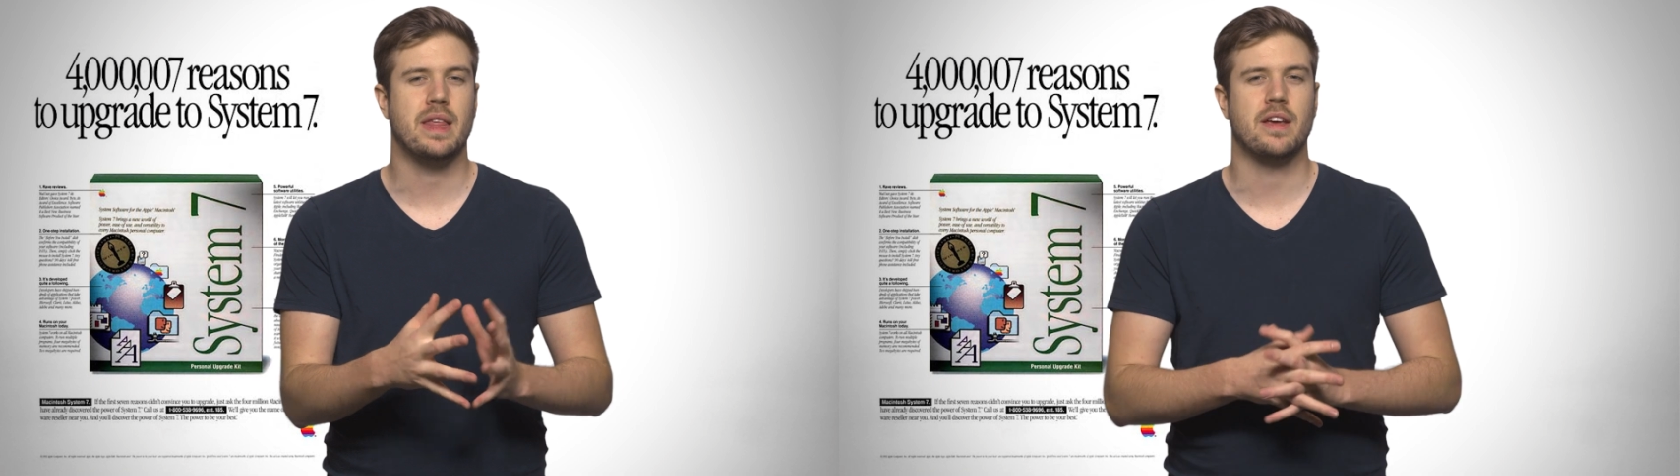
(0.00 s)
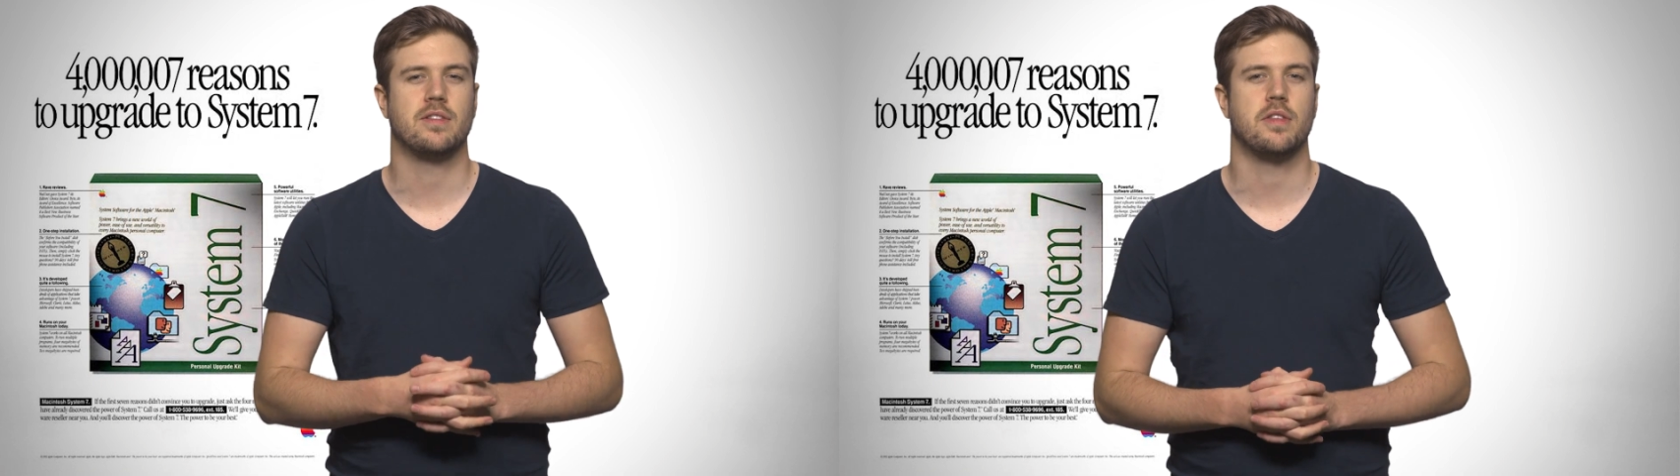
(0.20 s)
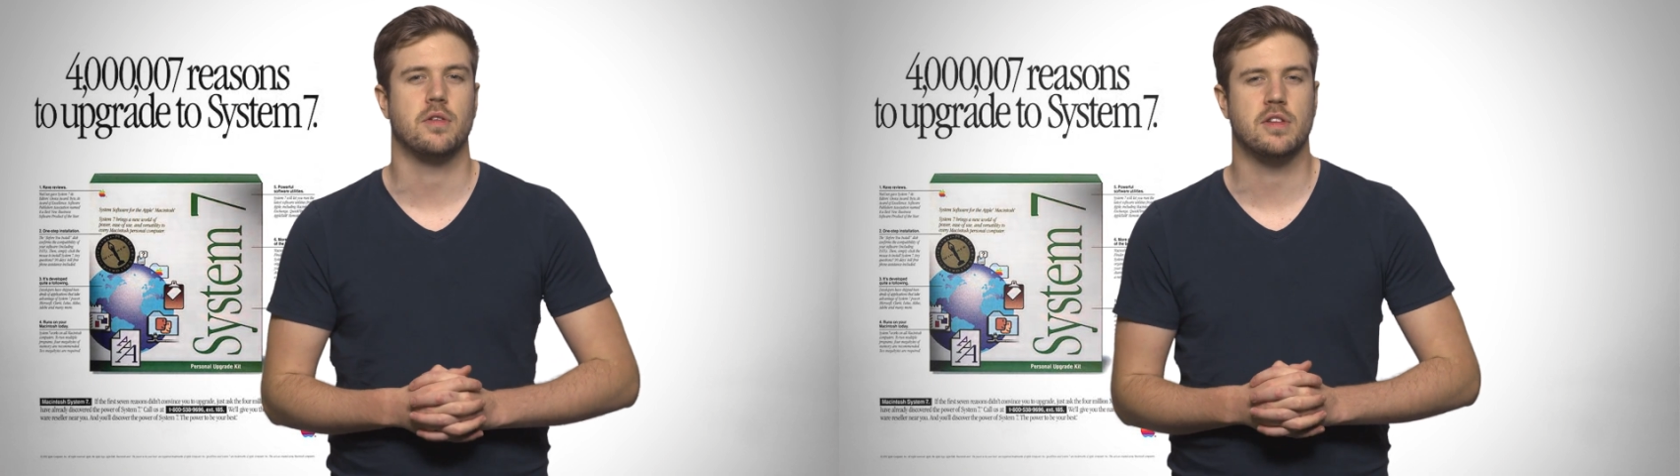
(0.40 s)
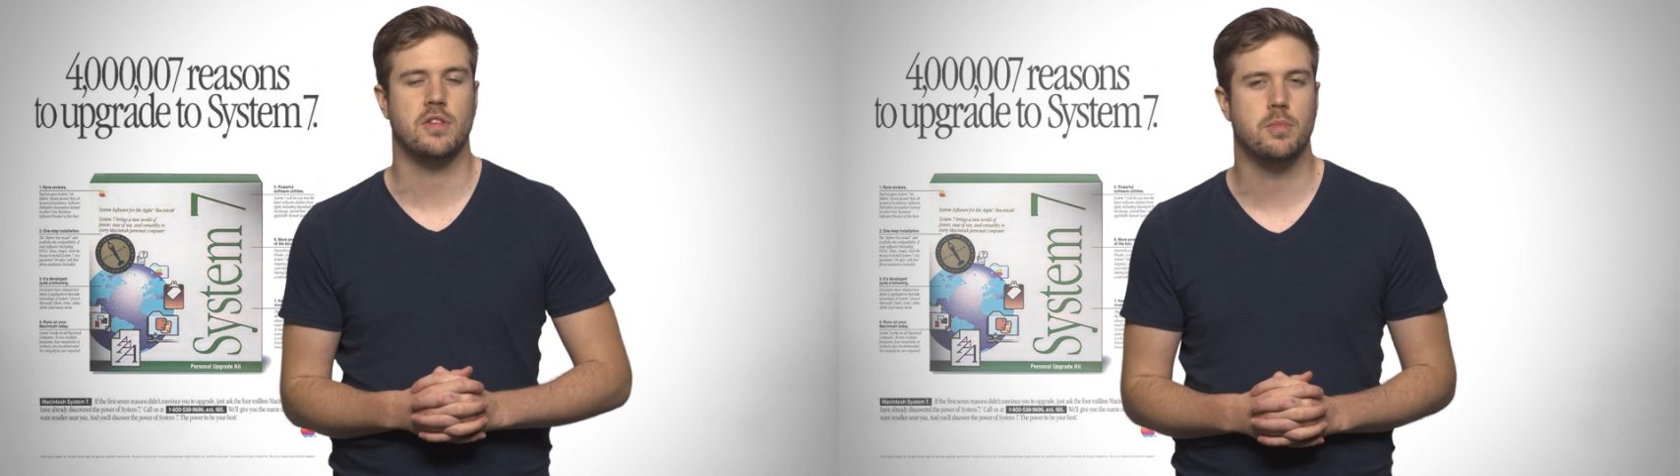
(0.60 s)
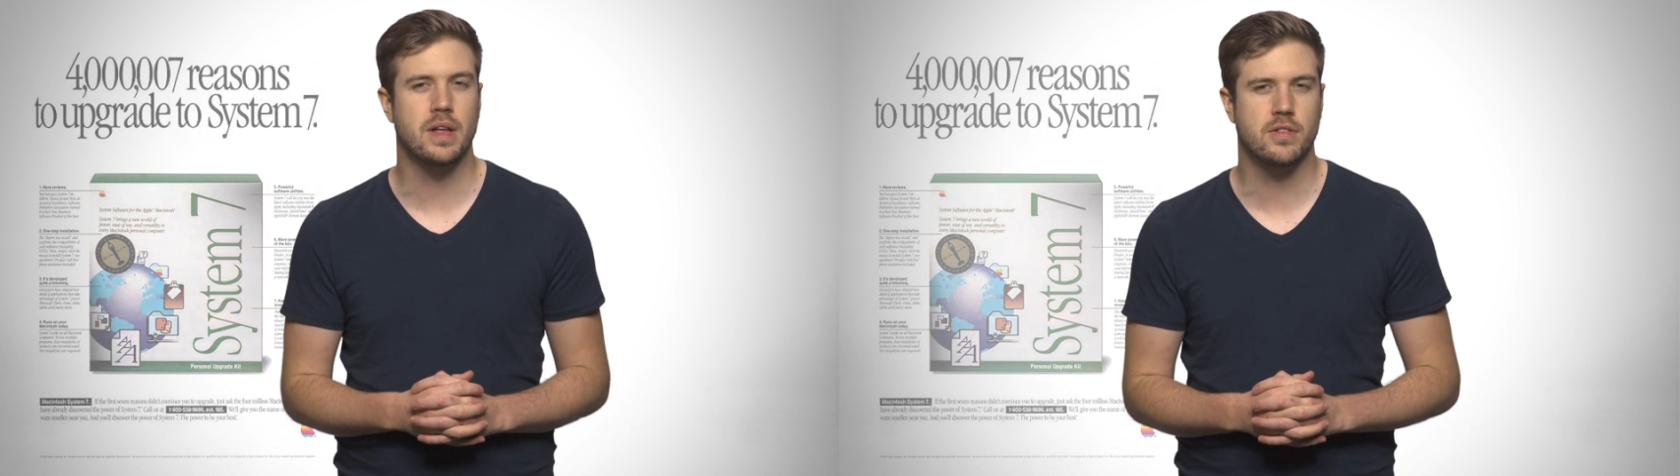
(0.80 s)
thanks to
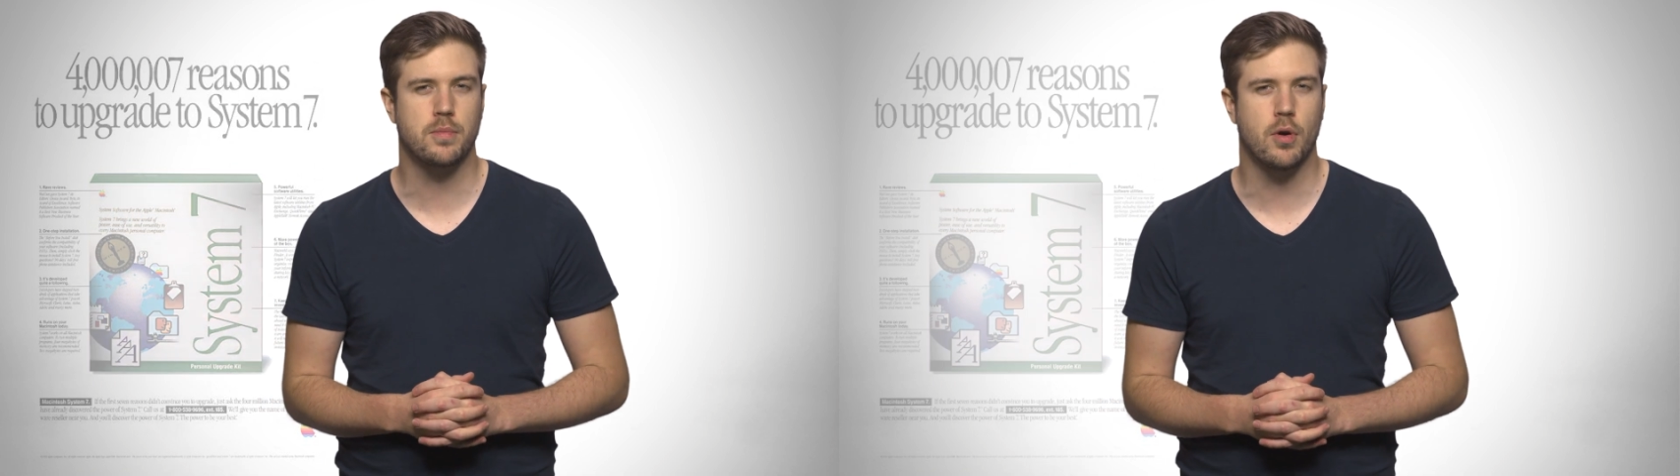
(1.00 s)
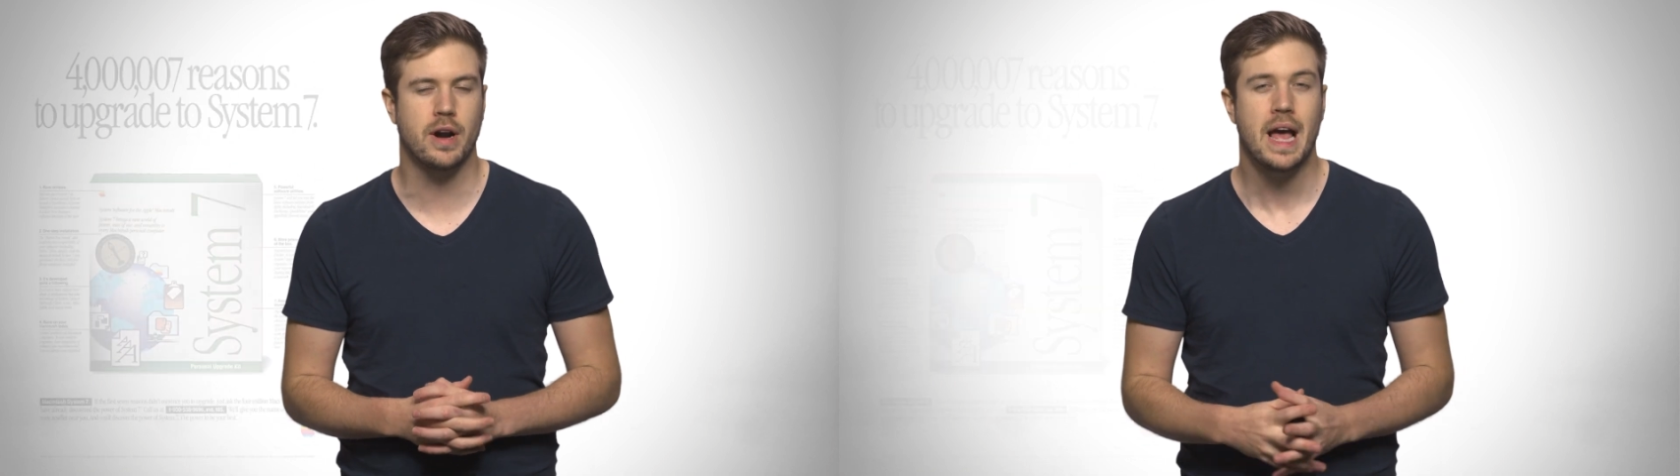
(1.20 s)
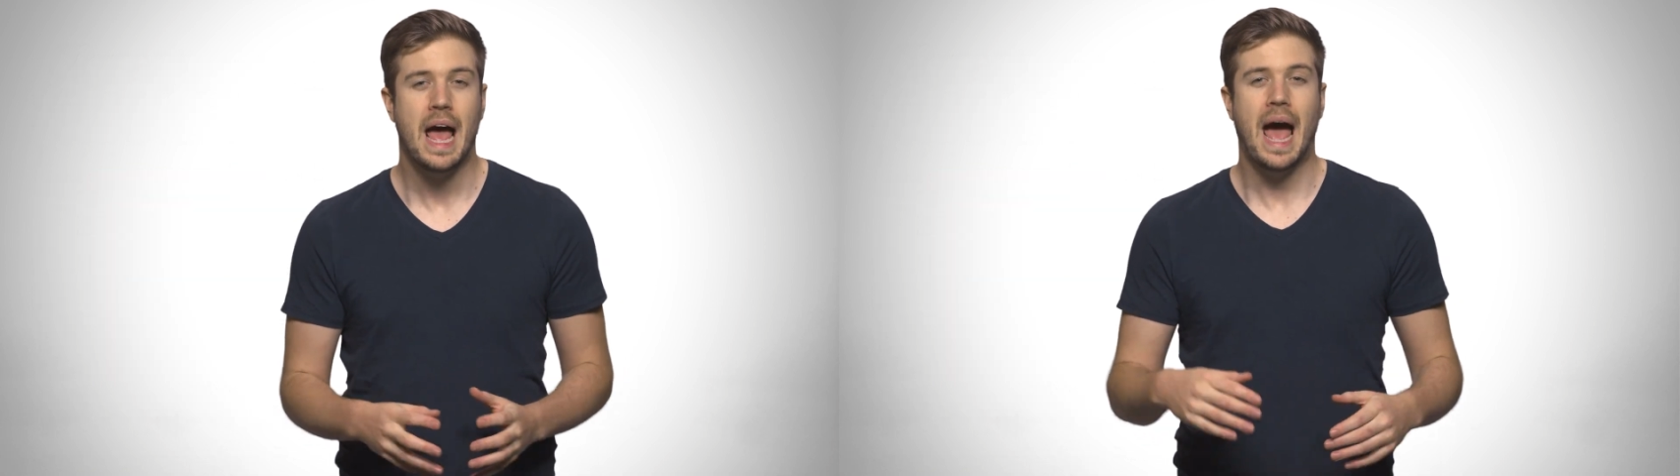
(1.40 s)
32-bit support,